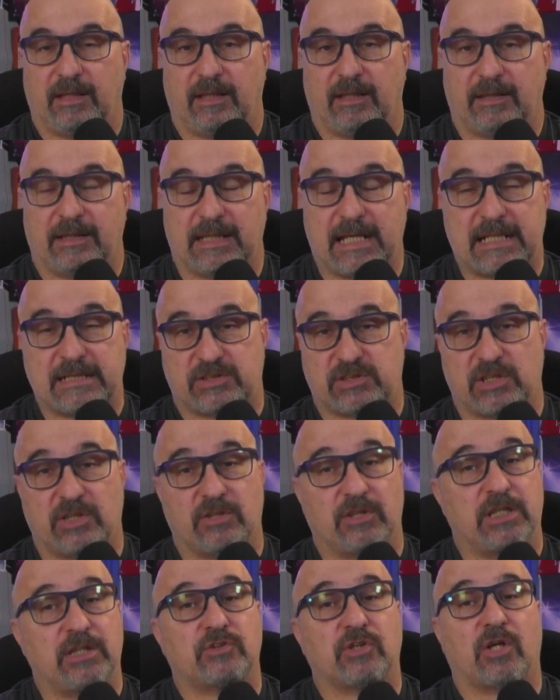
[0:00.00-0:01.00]
Last year,
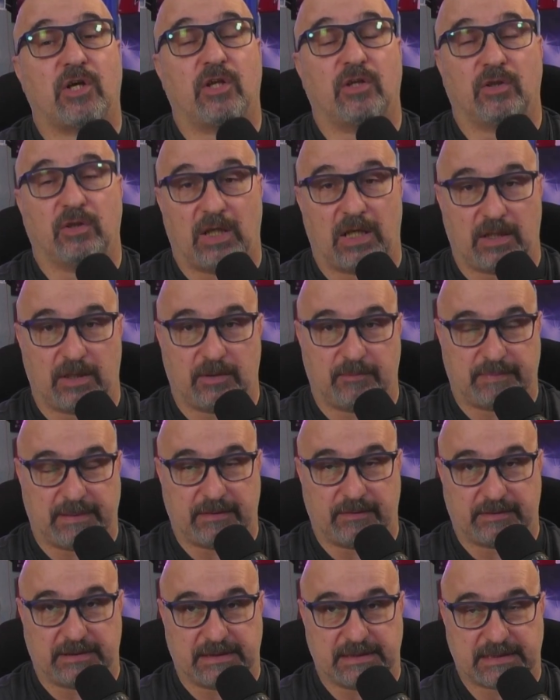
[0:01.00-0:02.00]
he took a lot of
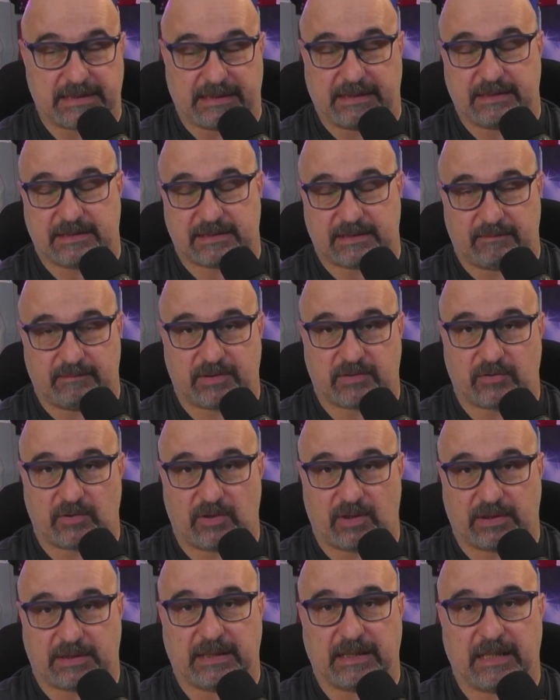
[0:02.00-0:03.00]
penalties against the Montreal
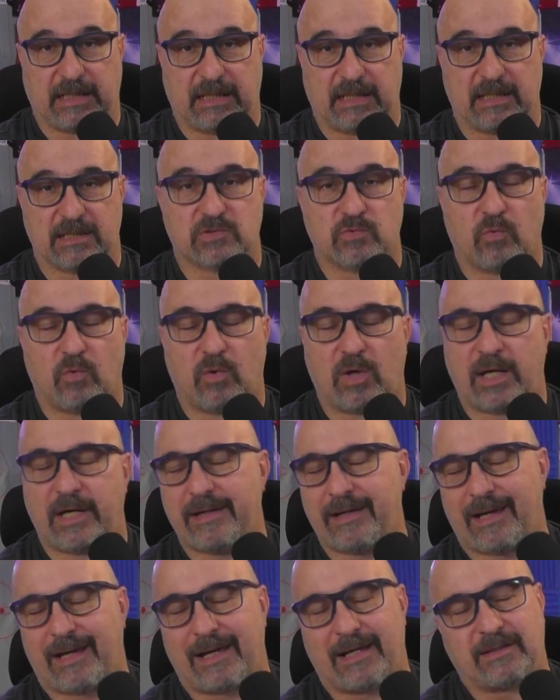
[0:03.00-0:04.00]
Canadiens. Why?
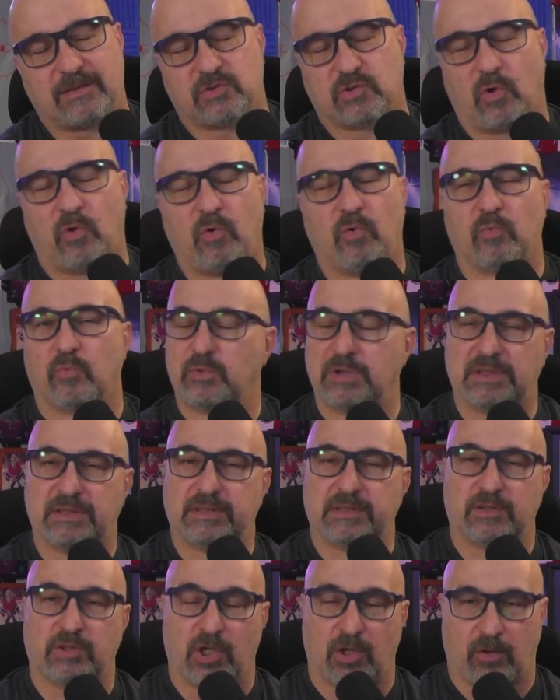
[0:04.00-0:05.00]
I don't really
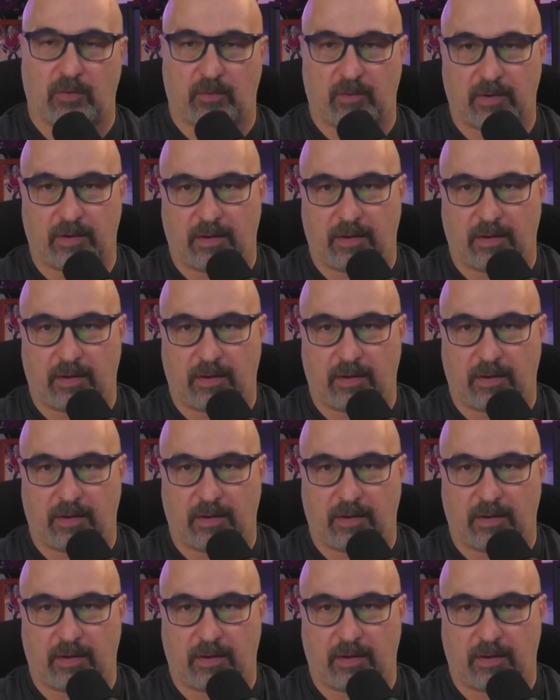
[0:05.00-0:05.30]
know.